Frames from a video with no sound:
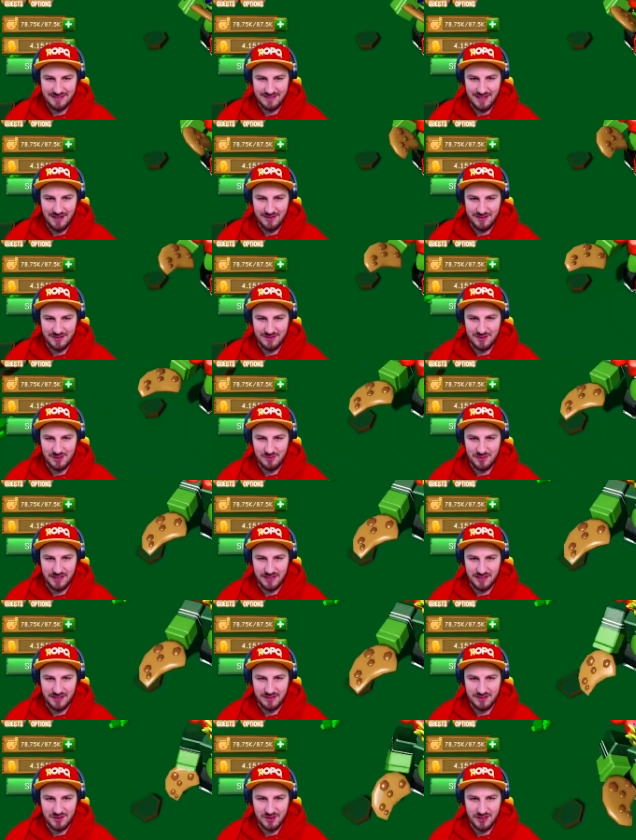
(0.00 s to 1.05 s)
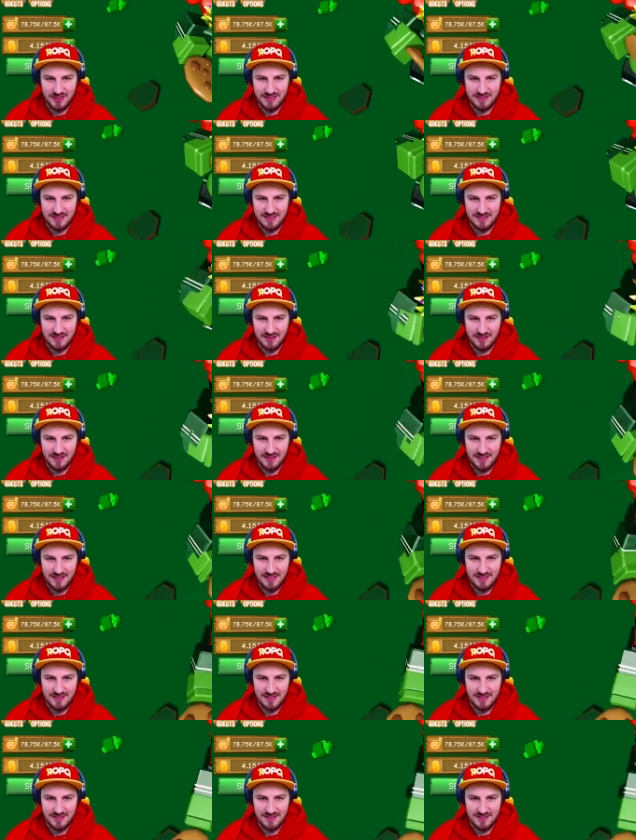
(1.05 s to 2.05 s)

No, you're too big. I'm gonna try to eat this guy. He's,